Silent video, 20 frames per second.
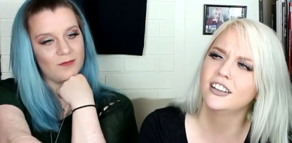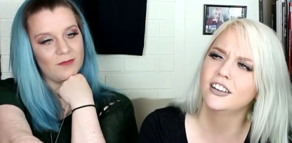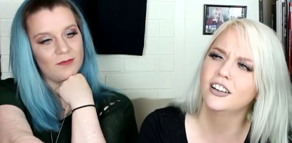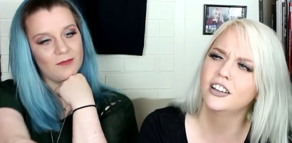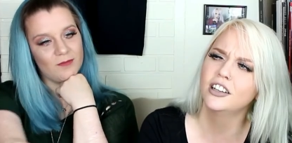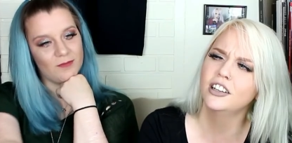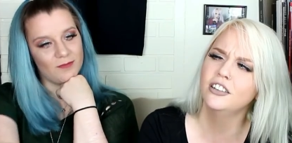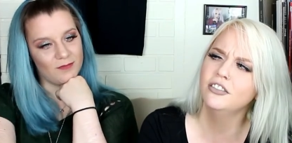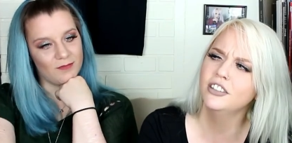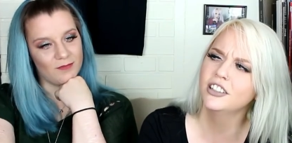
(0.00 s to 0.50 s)
Speaker 1: a
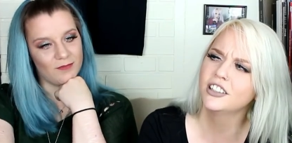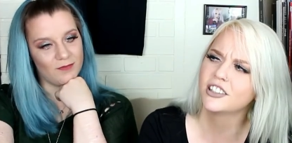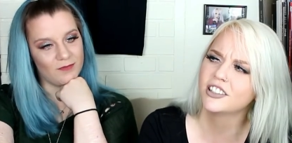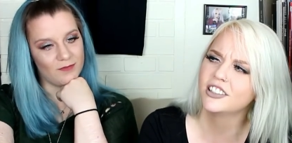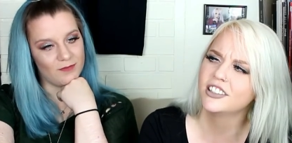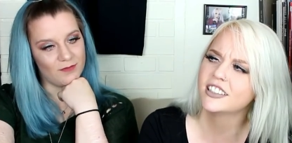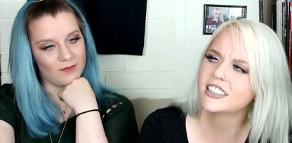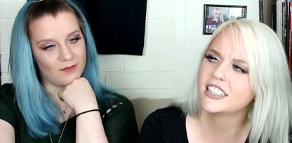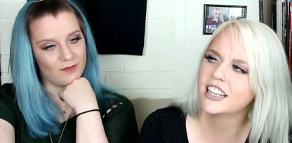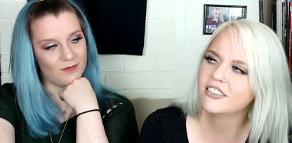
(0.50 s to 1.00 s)
lot of the
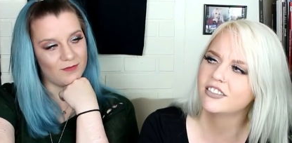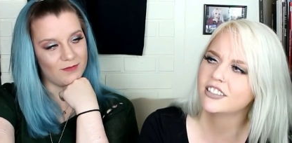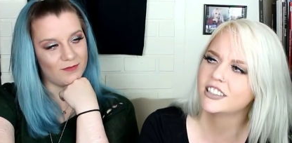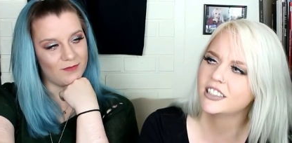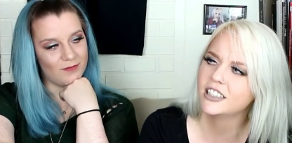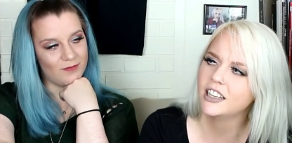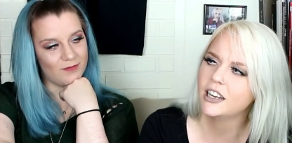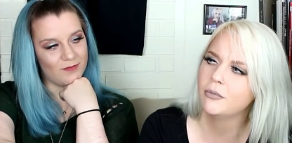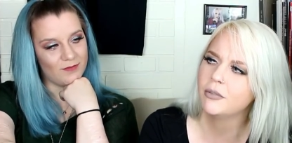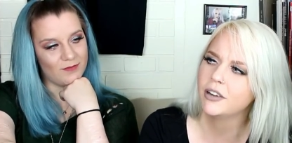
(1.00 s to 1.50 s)
girls have
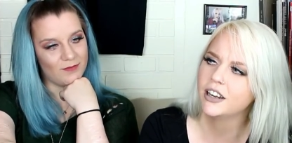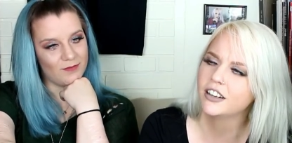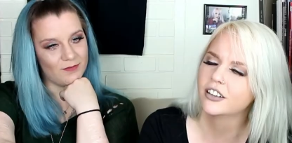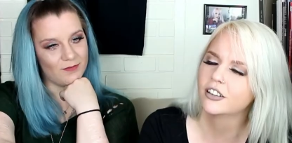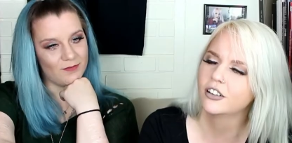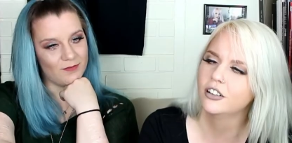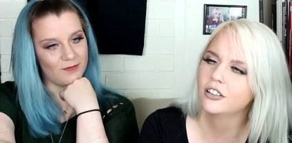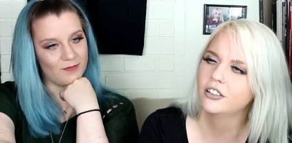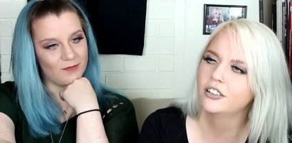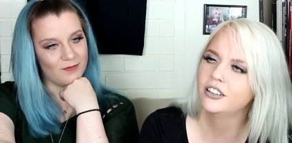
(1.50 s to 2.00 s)
the same
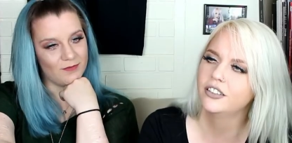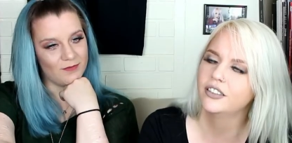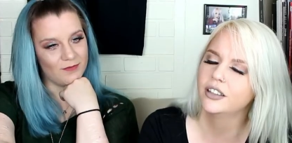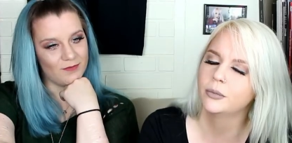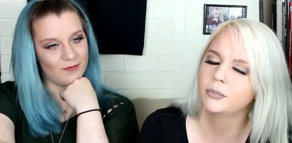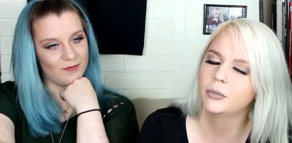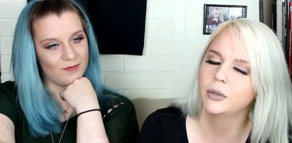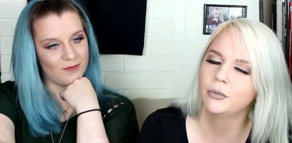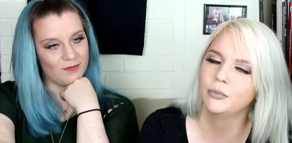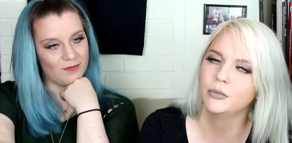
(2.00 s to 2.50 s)
hair color,
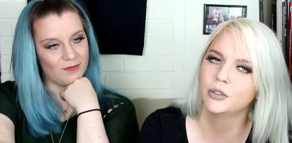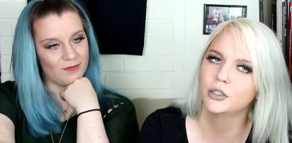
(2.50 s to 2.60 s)
and that made